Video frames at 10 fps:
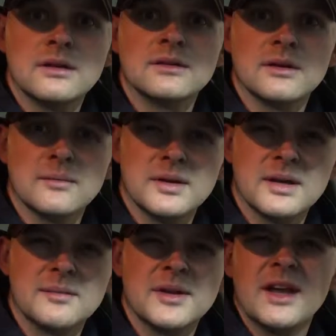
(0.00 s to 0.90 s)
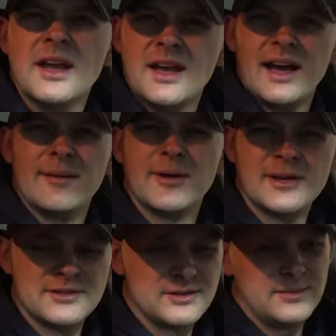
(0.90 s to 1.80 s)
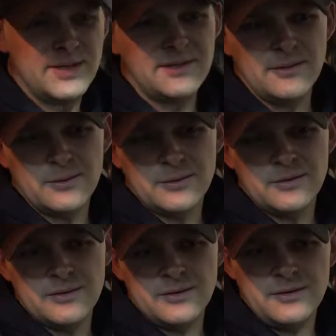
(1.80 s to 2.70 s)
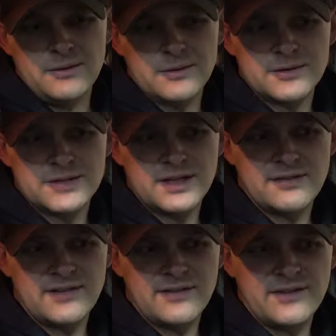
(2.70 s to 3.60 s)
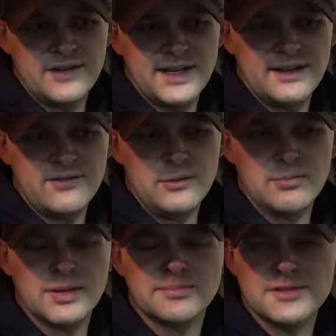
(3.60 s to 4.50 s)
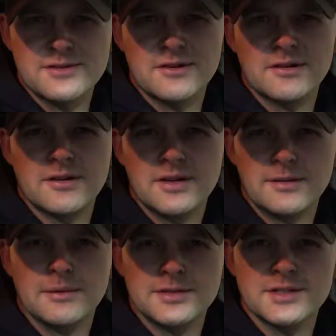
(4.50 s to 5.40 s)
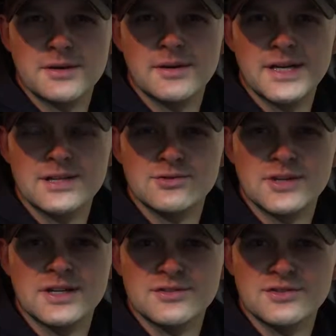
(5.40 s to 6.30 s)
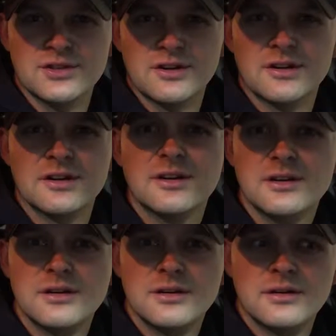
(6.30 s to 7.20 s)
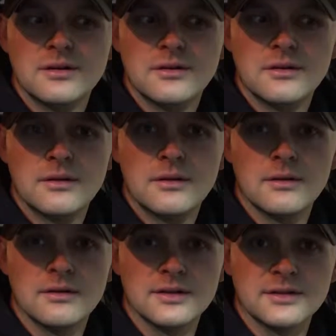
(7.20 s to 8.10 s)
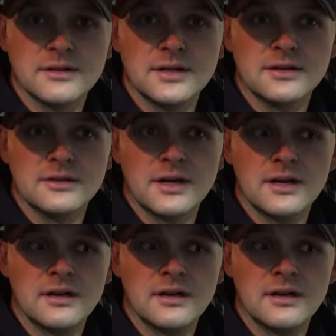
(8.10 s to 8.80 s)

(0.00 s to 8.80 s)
Sometimes, I'm not sure about the newer stuff. I feel like if you bump the starter, it will just go ahead and try and start. Let's go ahead and try.